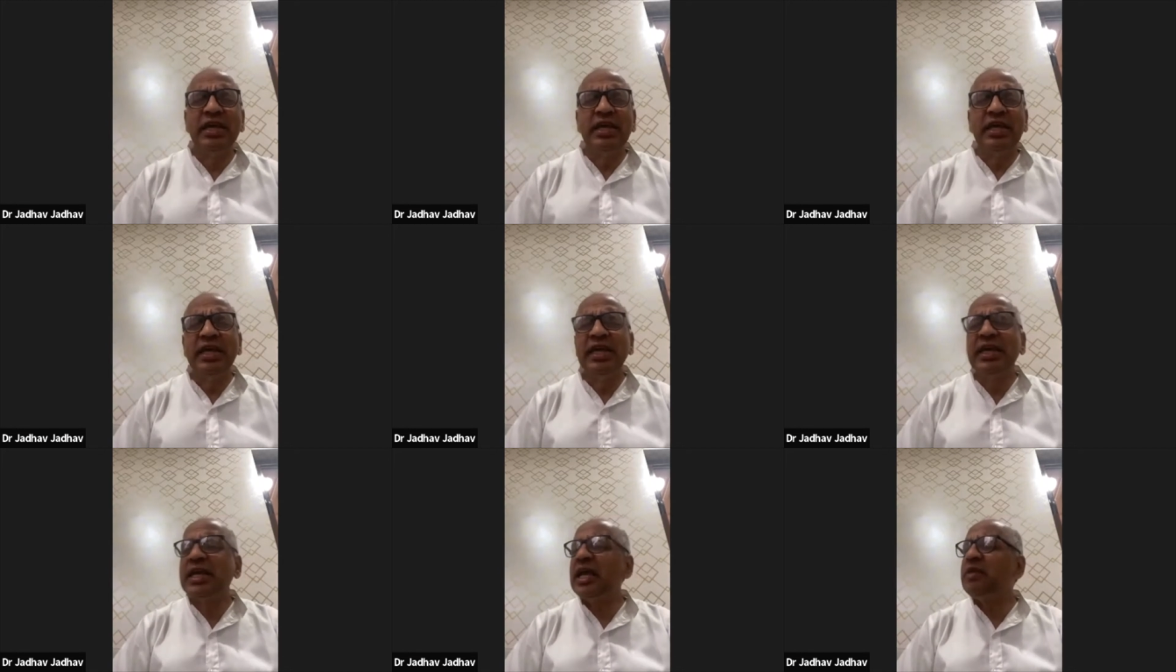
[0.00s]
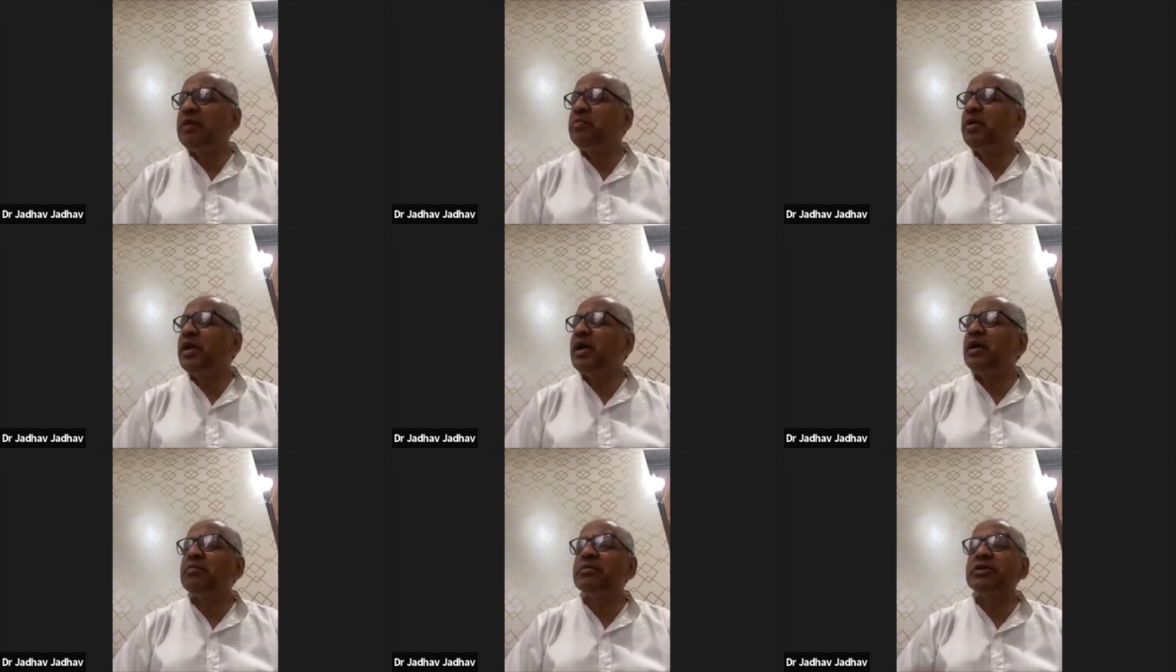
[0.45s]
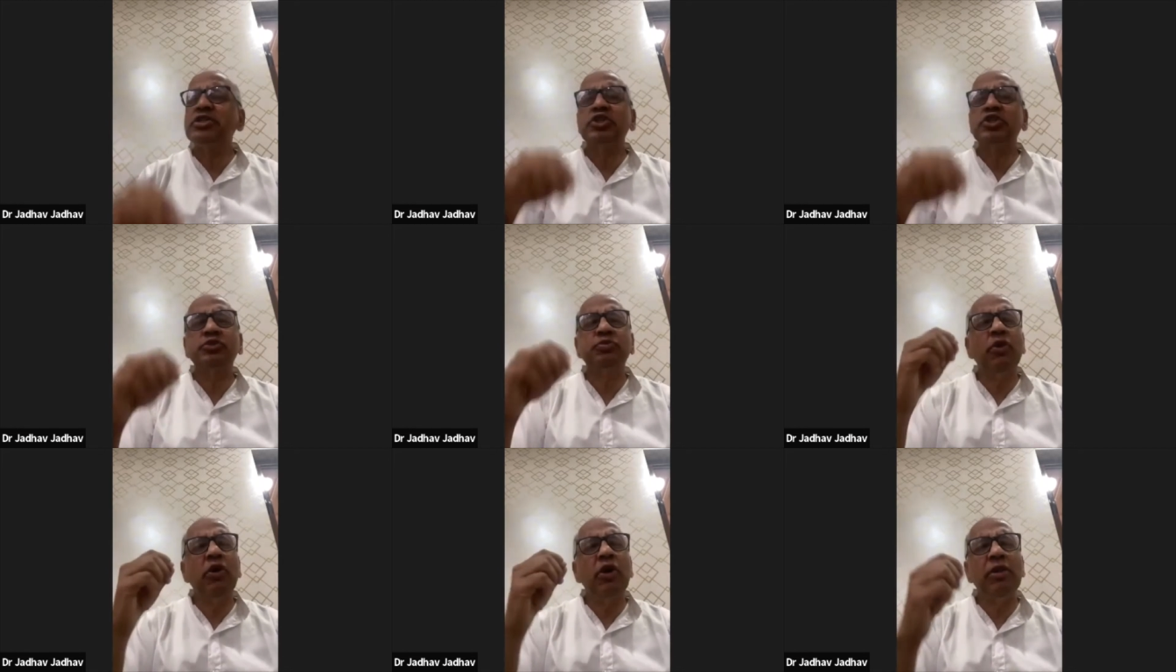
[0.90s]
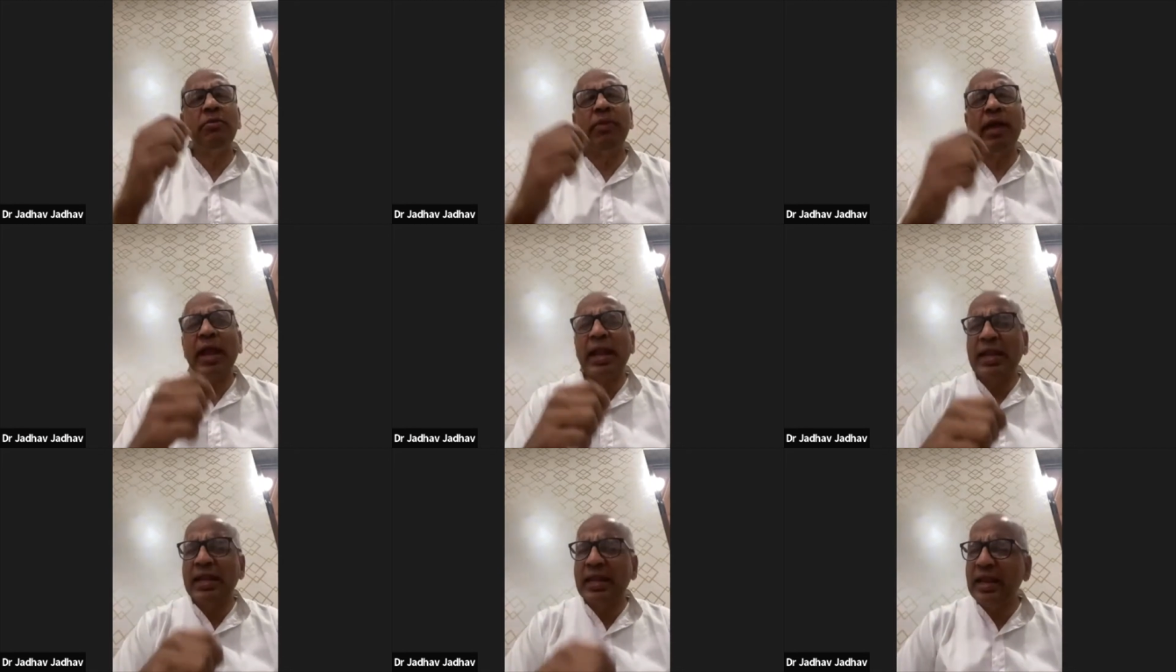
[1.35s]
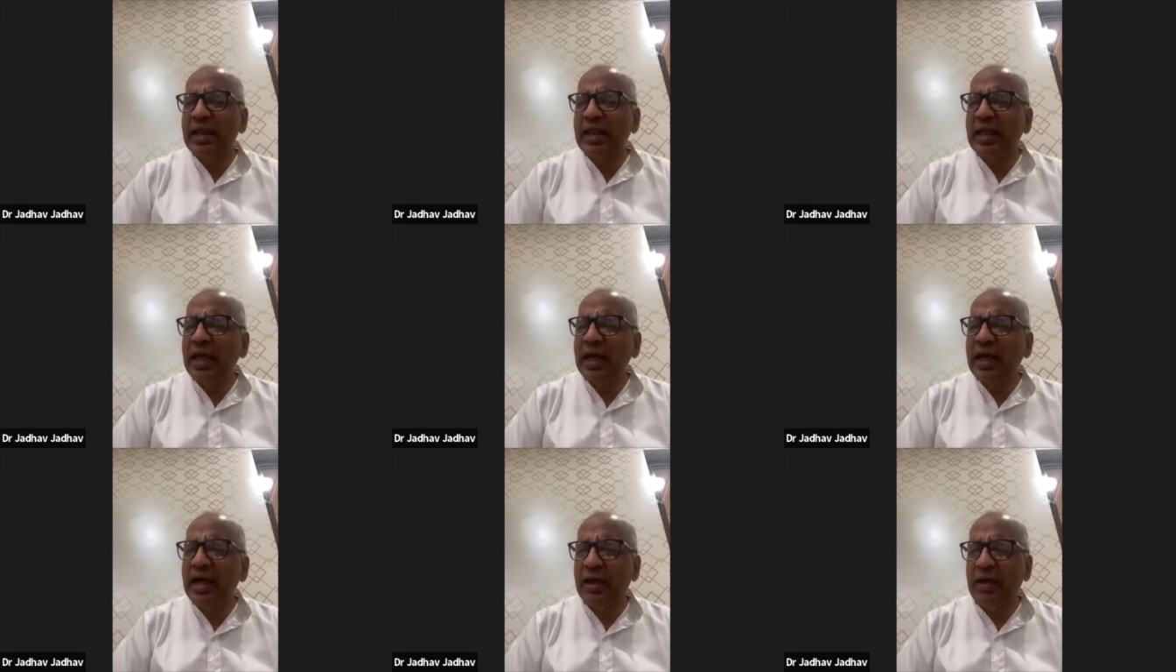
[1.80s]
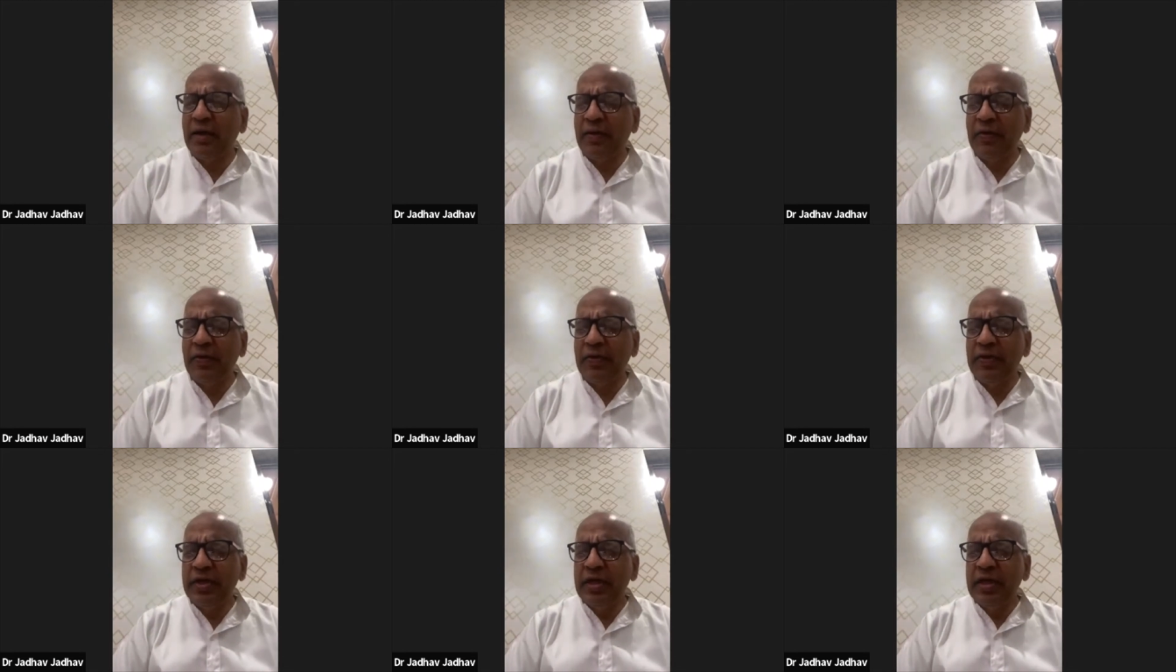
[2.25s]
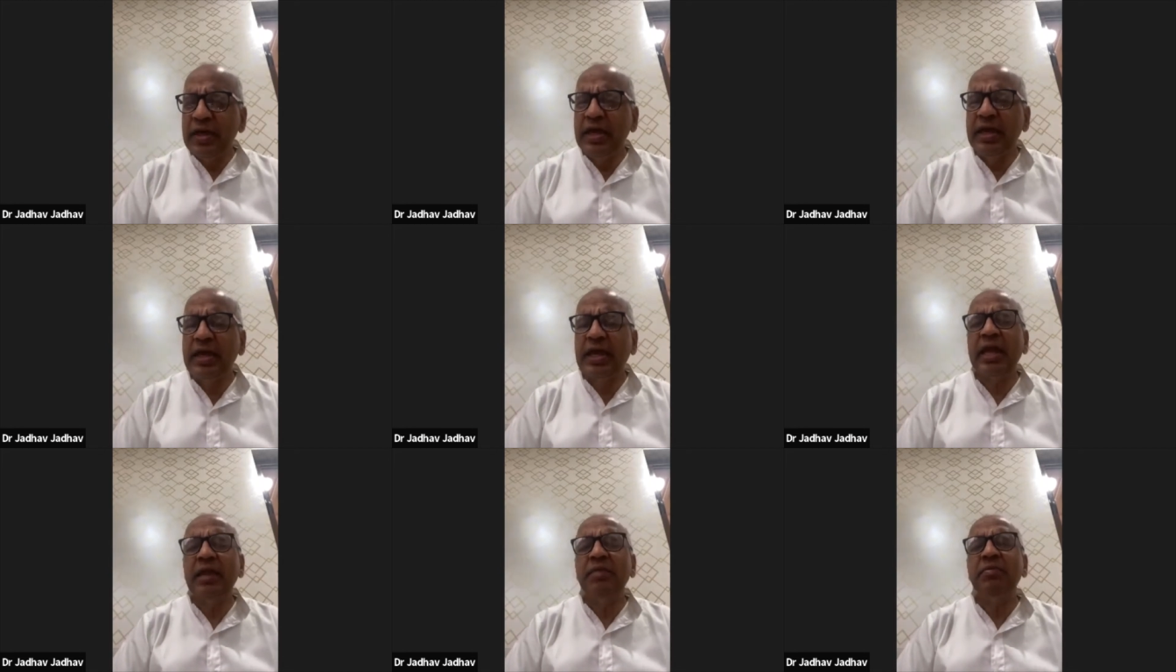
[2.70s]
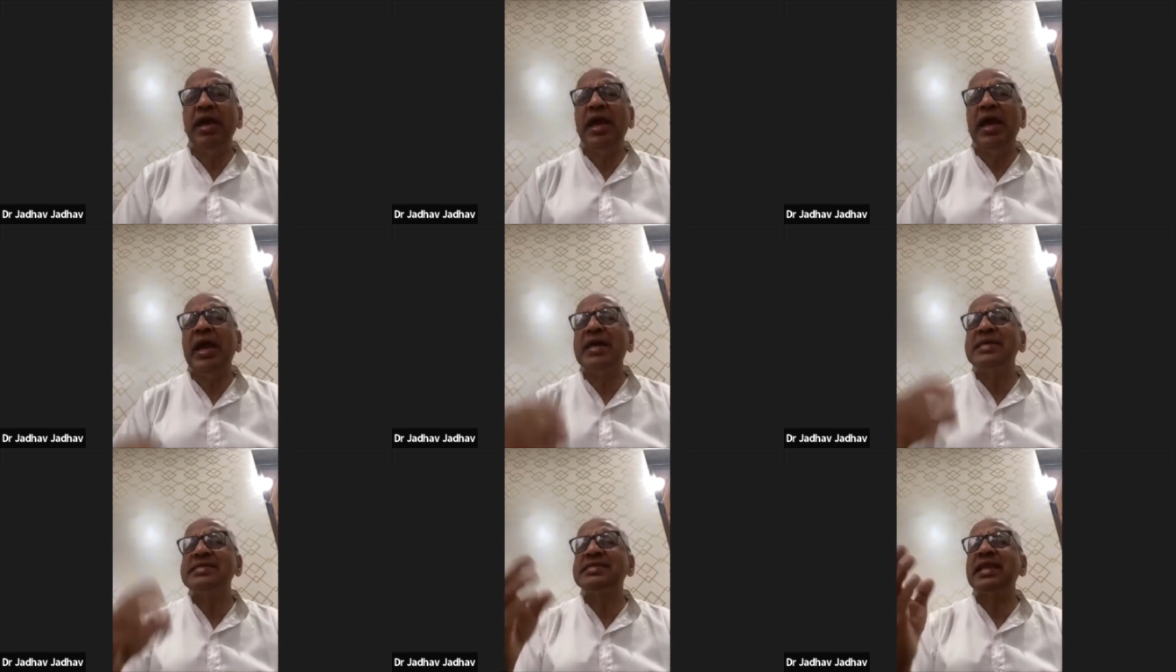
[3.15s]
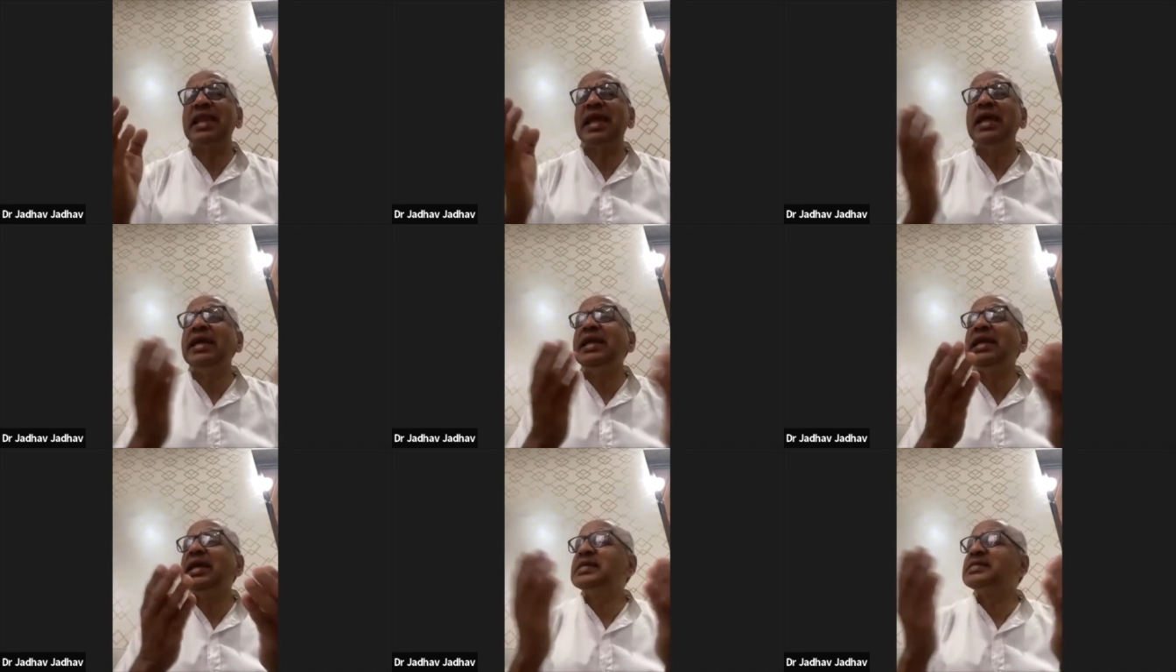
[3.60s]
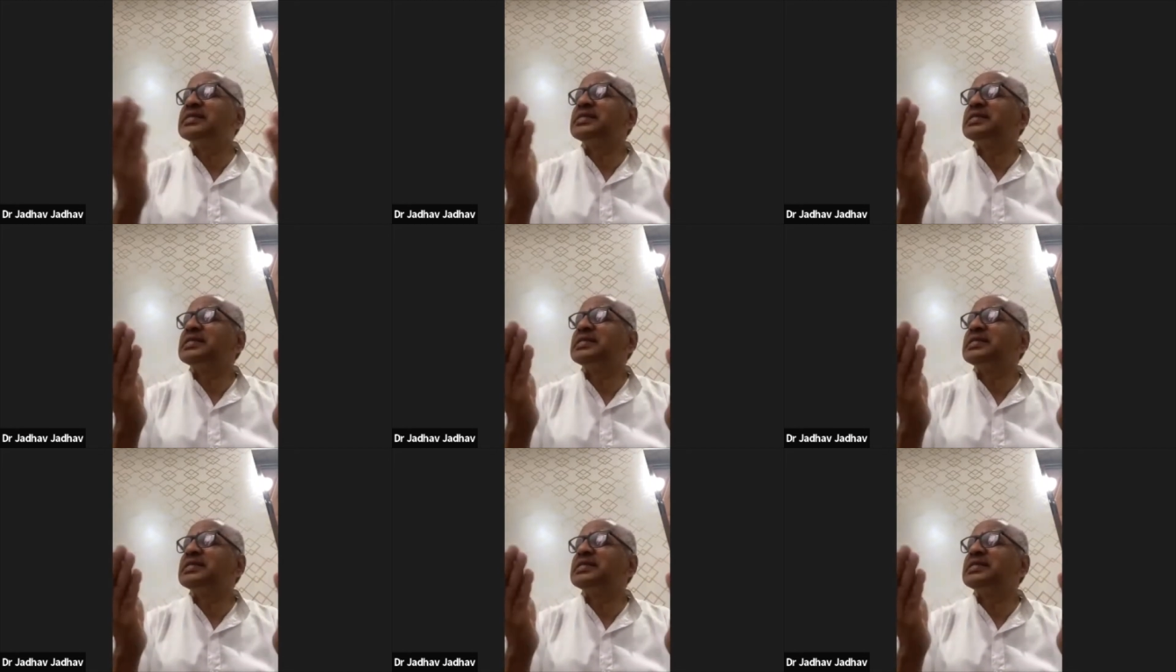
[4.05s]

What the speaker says: he can become a small bacteria. He can be as light as